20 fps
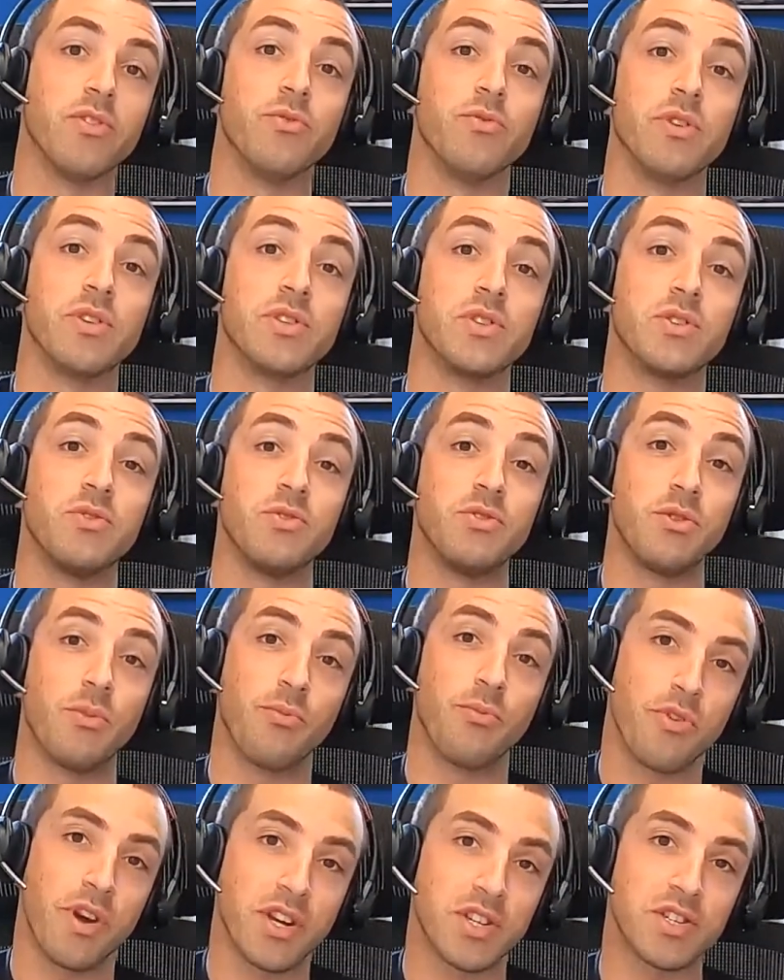doing security
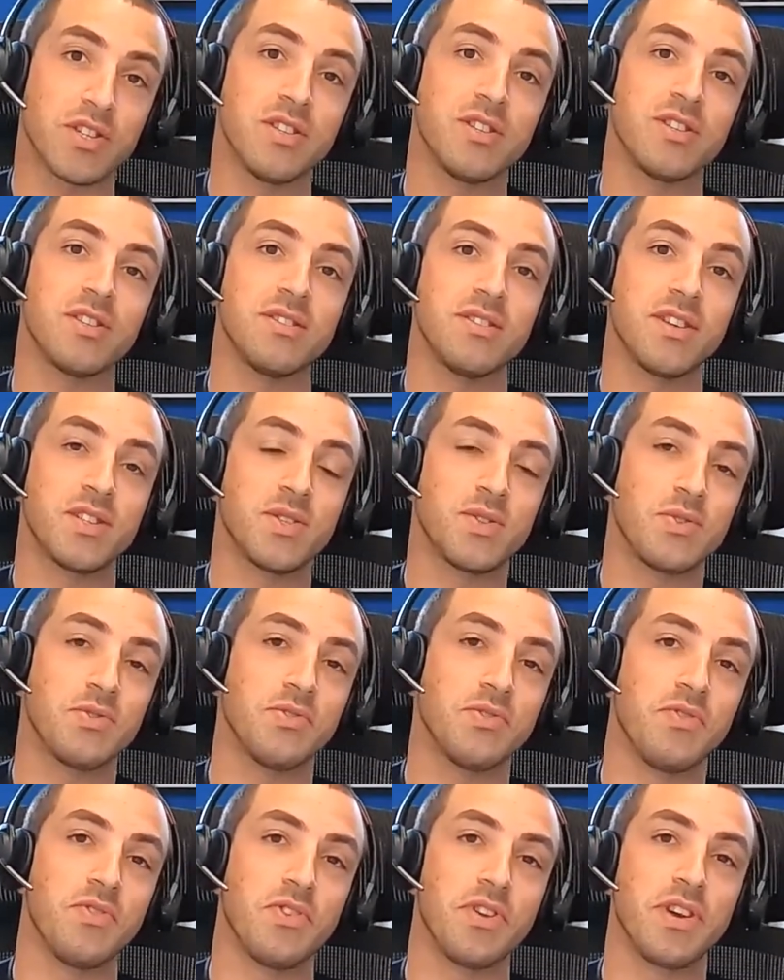operations and that sort
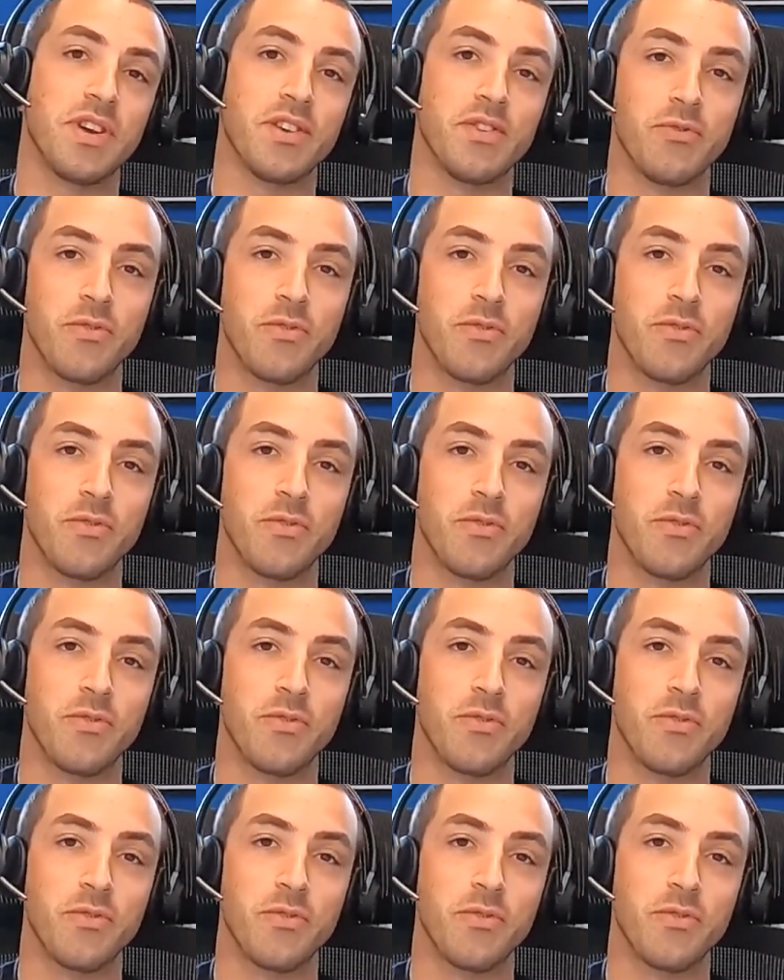of thing,